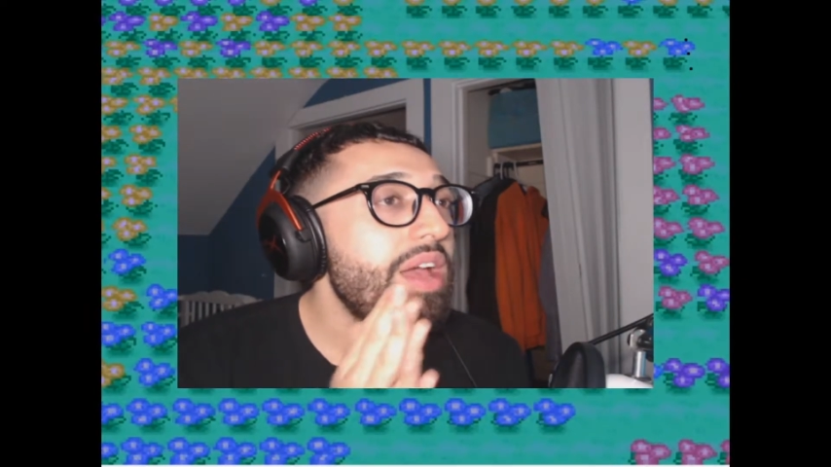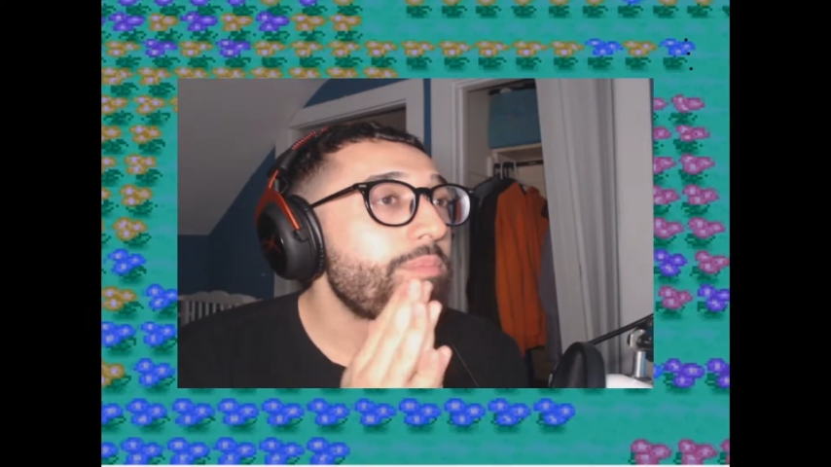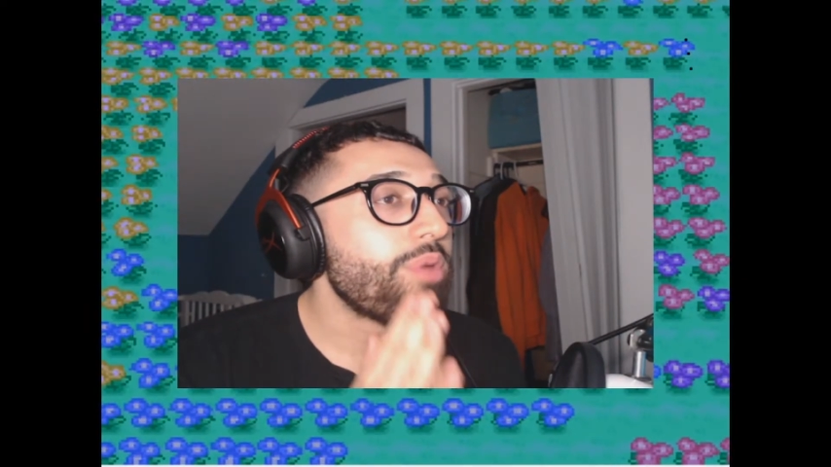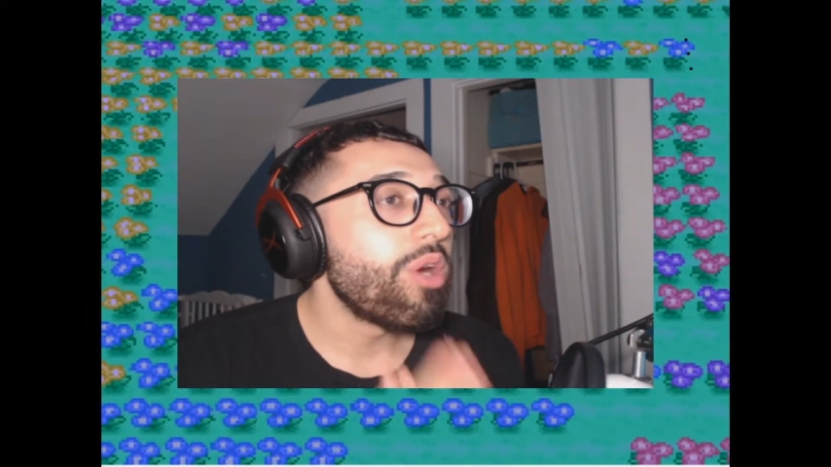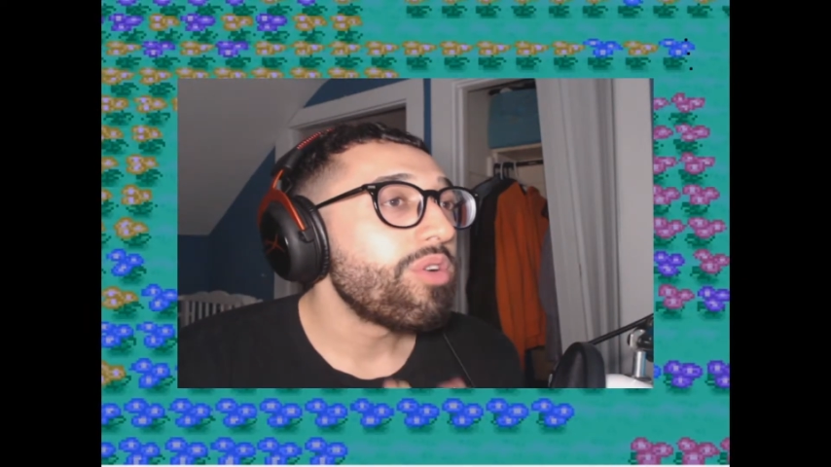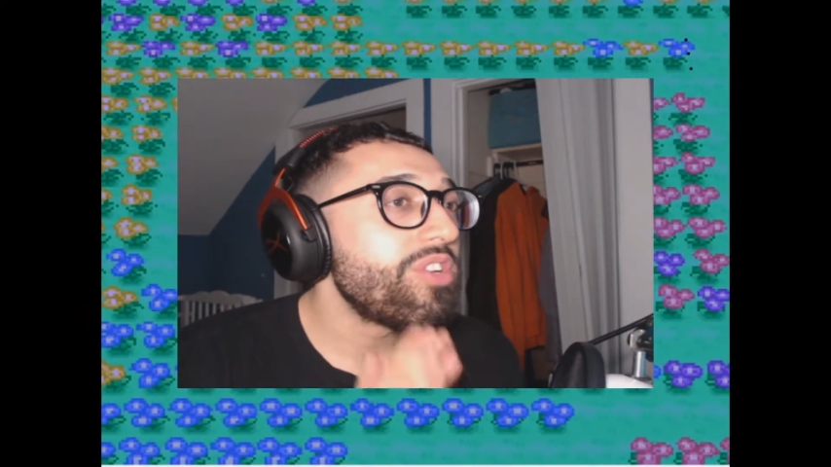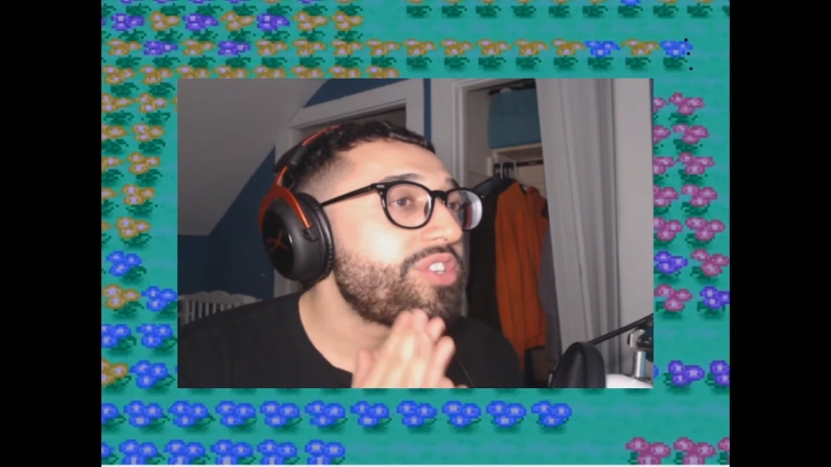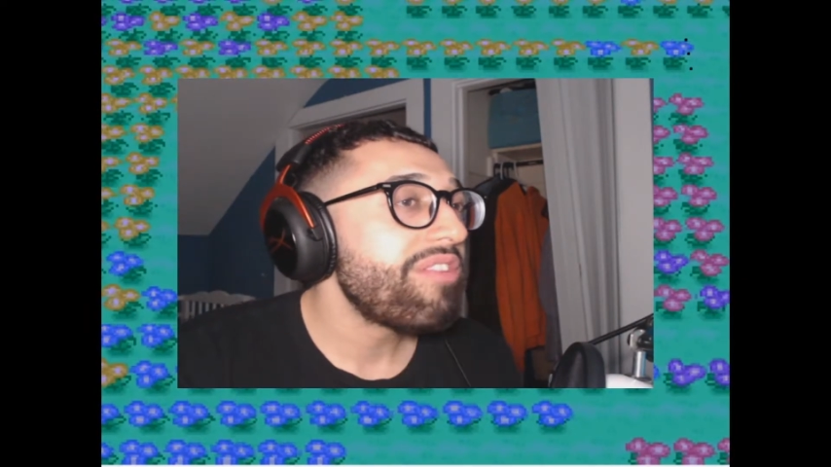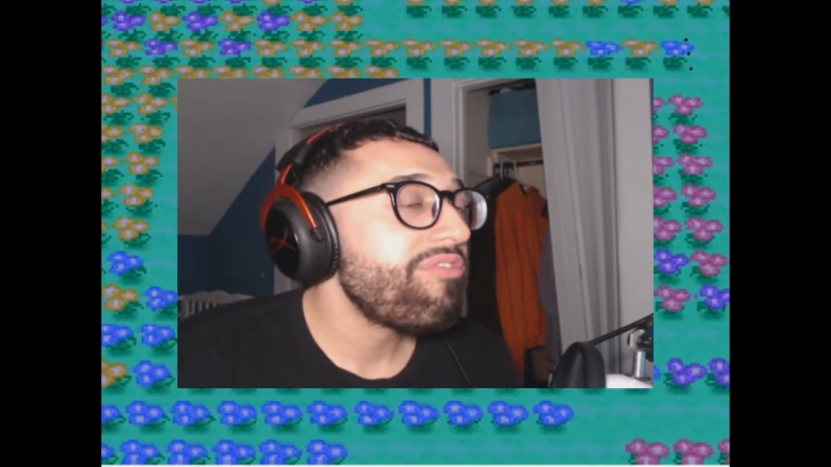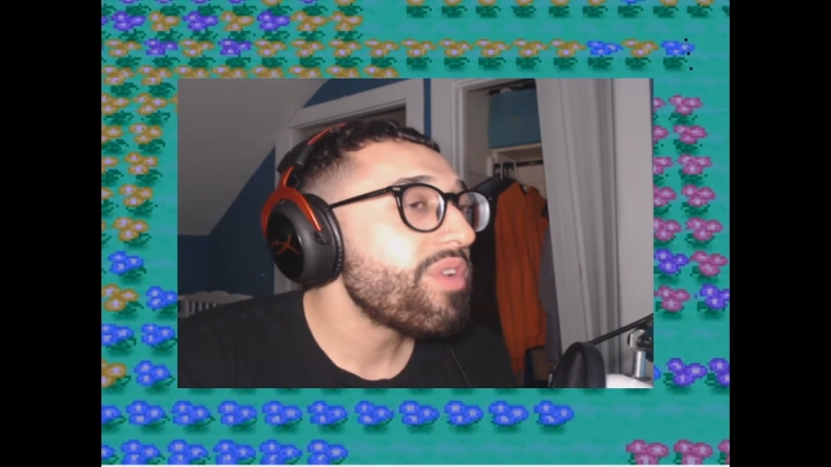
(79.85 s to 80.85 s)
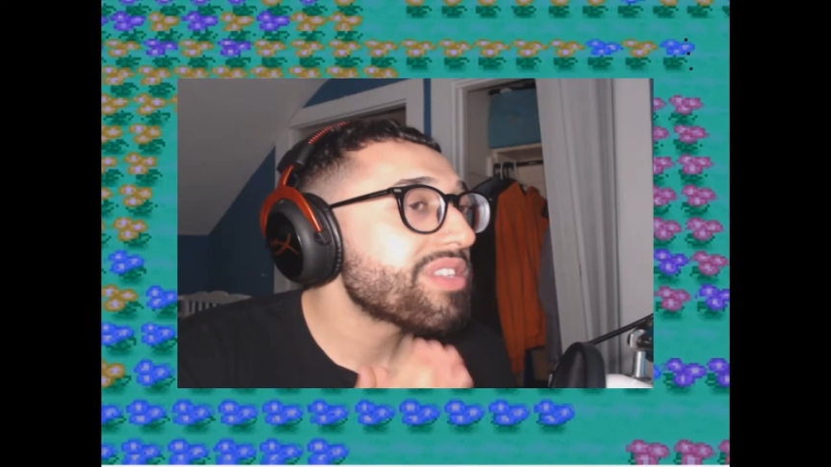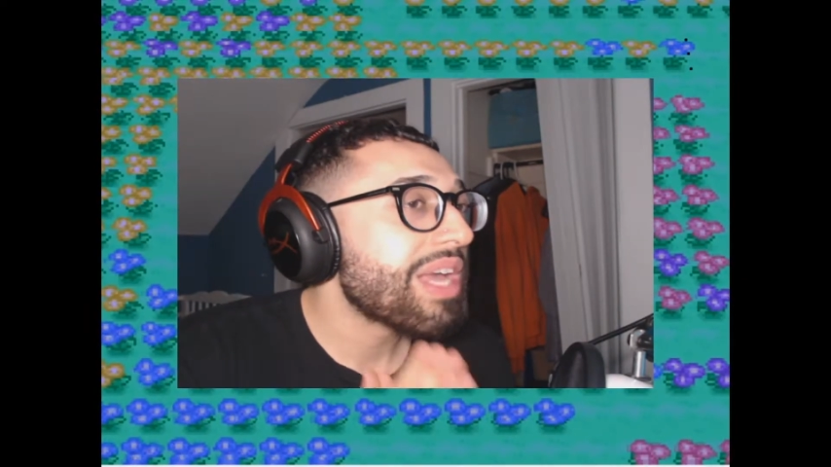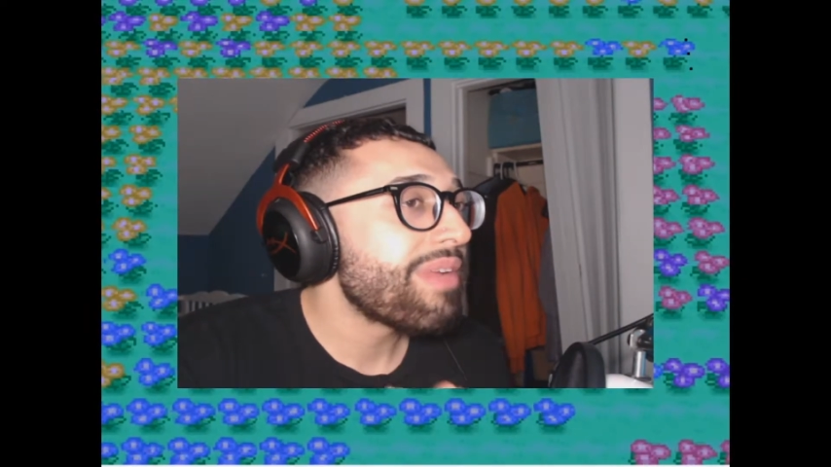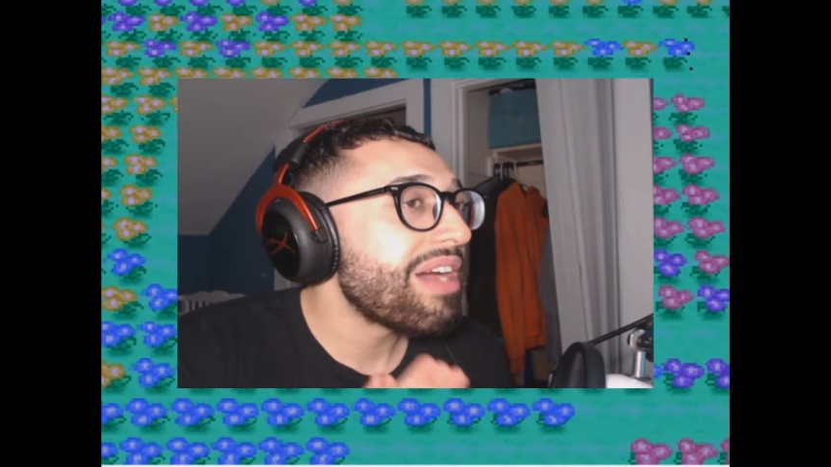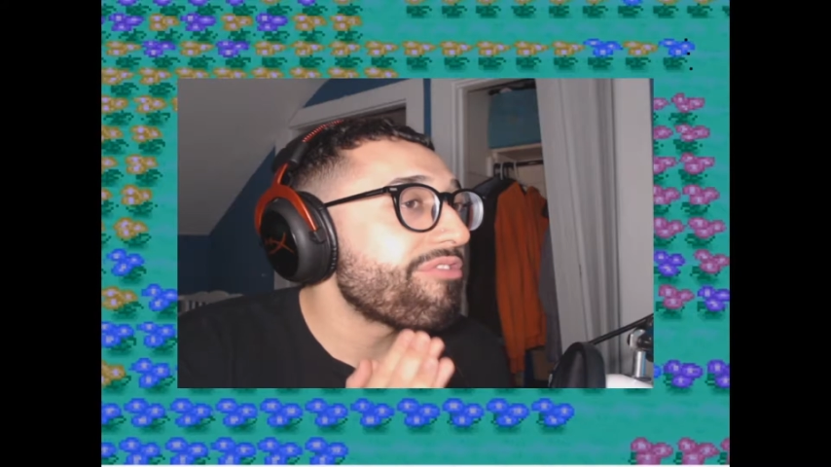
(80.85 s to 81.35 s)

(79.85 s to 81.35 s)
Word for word: Bro, Gen four is coming out